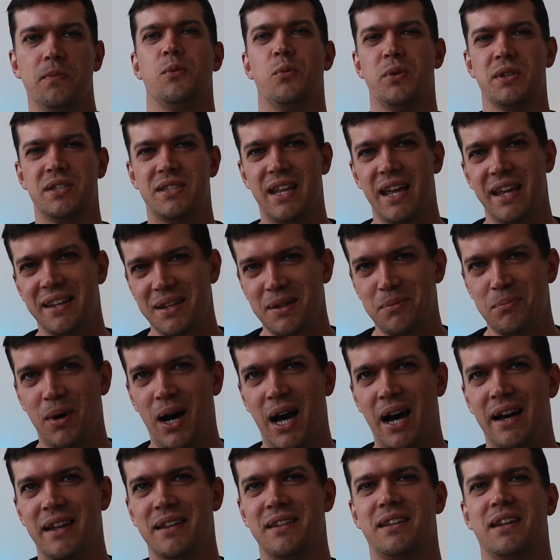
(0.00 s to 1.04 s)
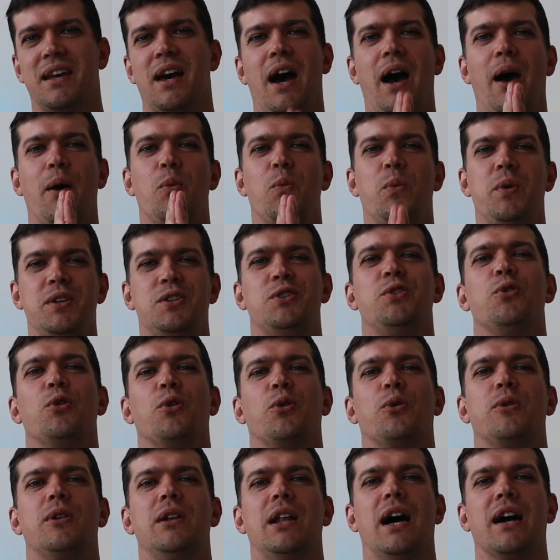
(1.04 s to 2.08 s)
With that in mind, I wish you
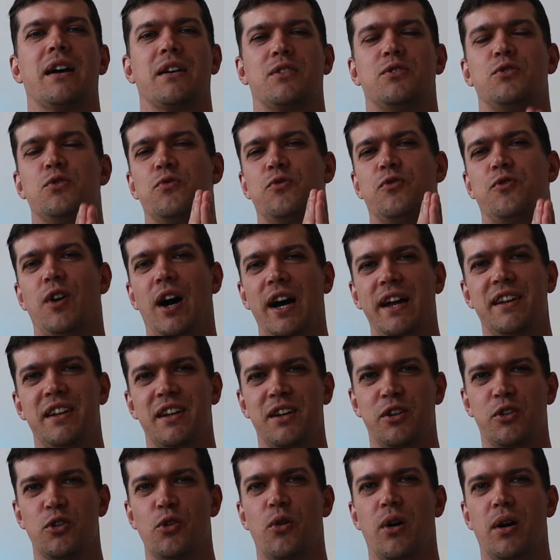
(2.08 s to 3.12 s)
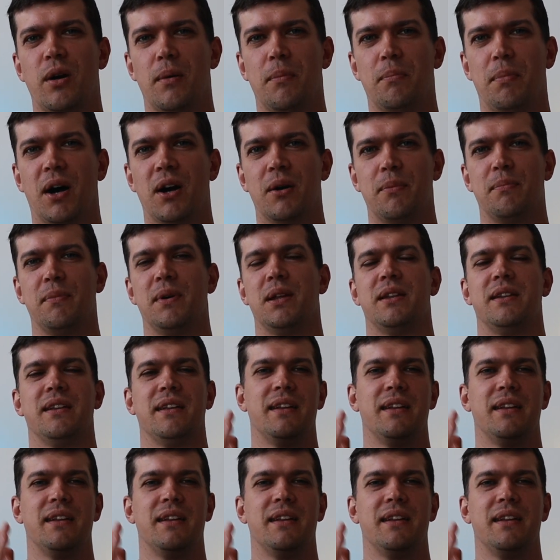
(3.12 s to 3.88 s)
good luck to finding your apartment,